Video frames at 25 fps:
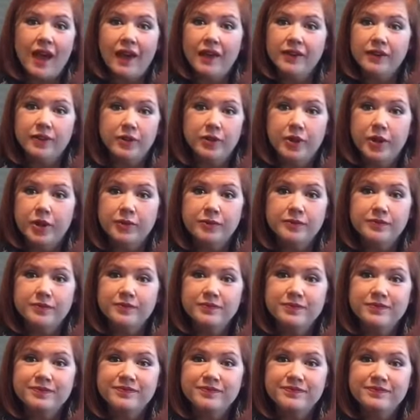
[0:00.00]
don't know.
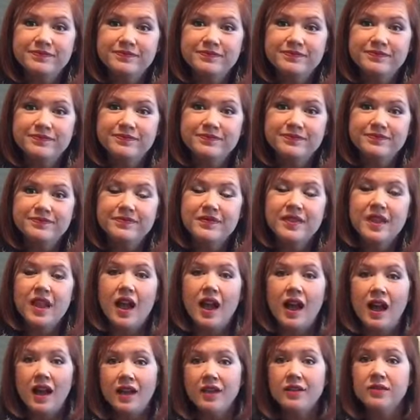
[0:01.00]

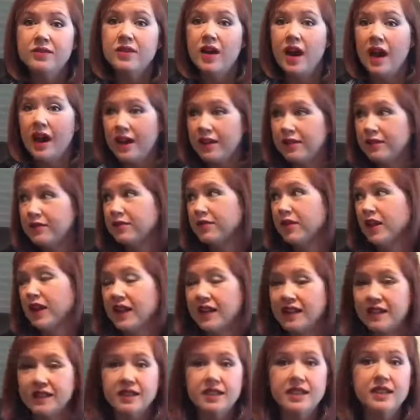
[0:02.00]
I've
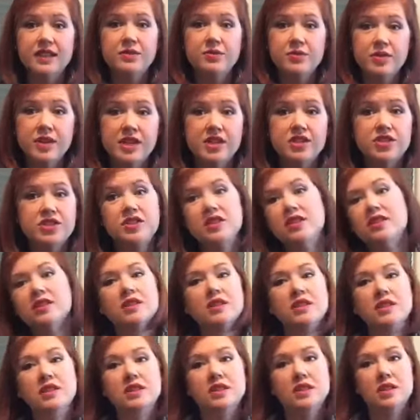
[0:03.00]
finally reached
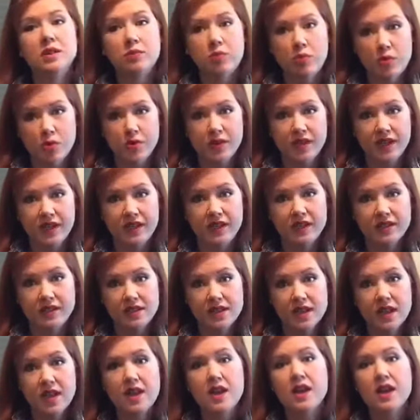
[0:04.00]
the point